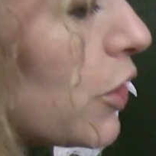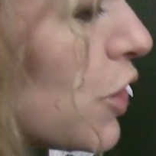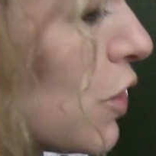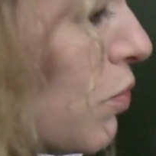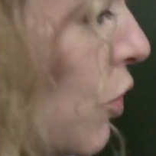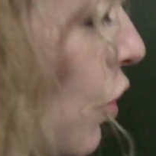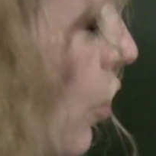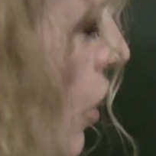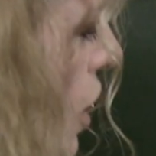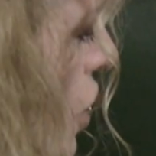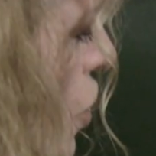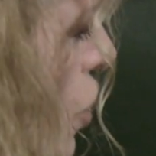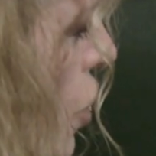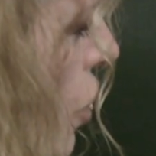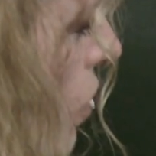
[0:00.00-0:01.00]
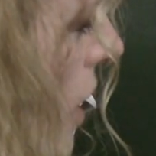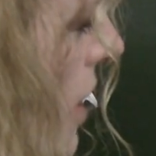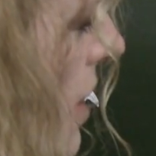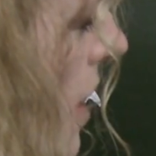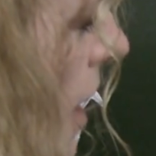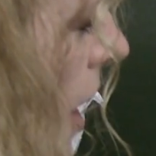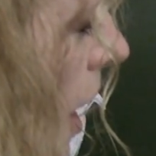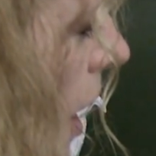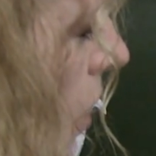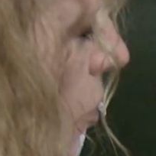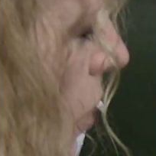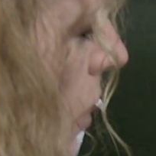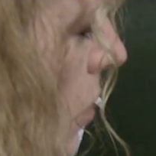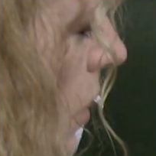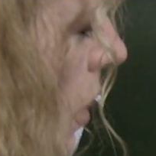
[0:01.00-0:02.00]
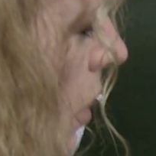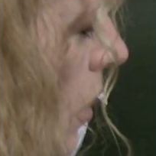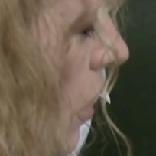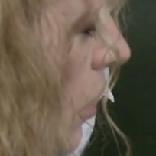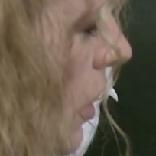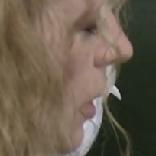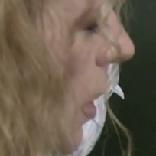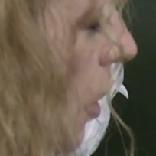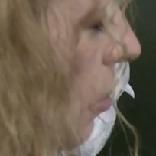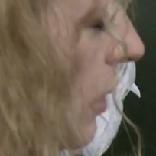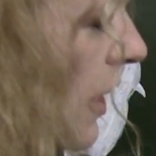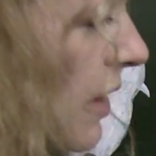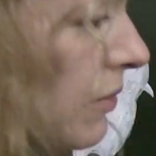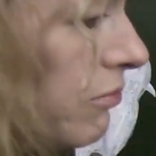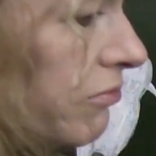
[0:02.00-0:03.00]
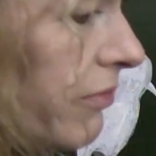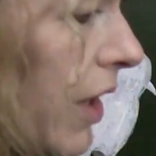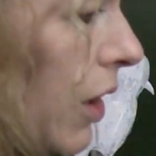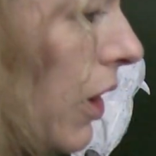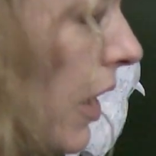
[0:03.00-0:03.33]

more smoothness to it, and we will, you know, we can